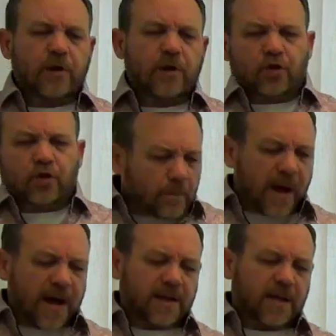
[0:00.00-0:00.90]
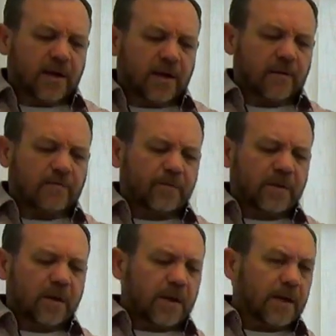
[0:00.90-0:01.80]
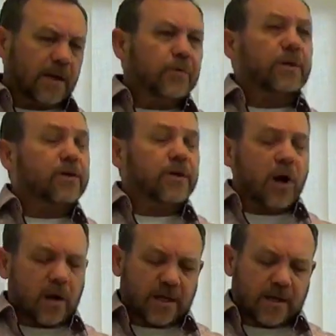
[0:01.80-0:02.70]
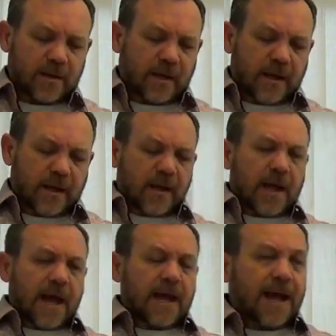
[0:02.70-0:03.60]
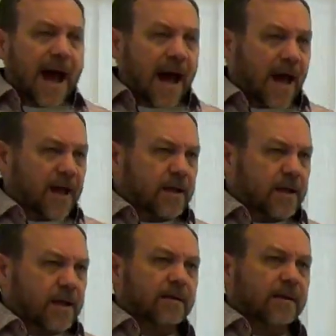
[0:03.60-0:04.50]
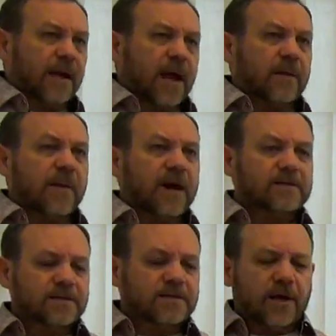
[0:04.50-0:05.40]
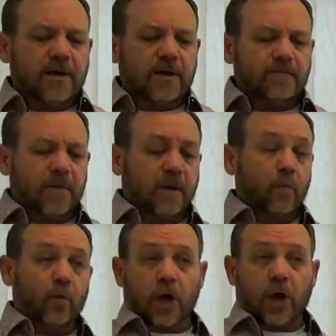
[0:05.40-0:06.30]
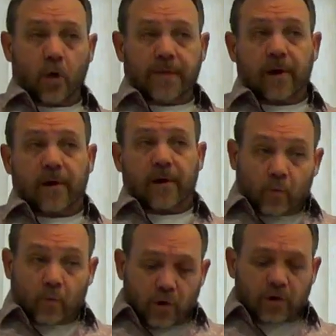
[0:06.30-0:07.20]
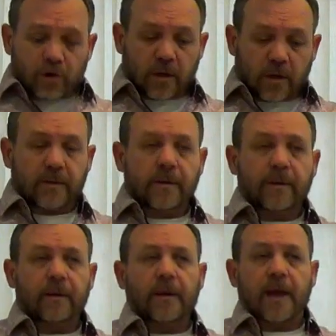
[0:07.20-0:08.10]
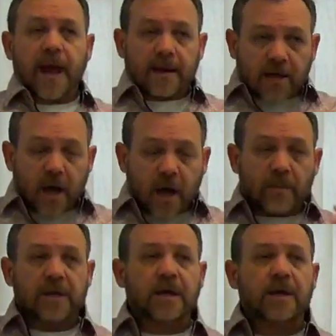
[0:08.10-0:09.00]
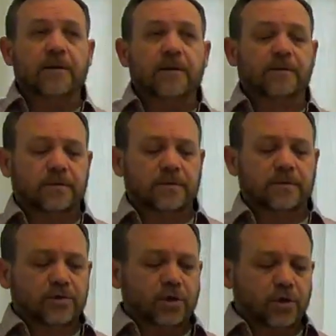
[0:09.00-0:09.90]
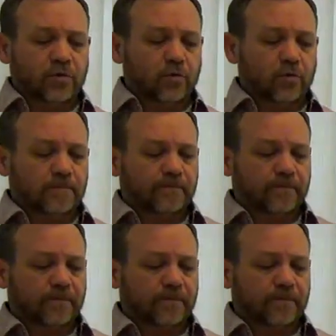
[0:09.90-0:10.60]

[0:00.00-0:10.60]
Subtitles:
here, you abide here with the donkey, and I and my son will go there and worship and come again to you.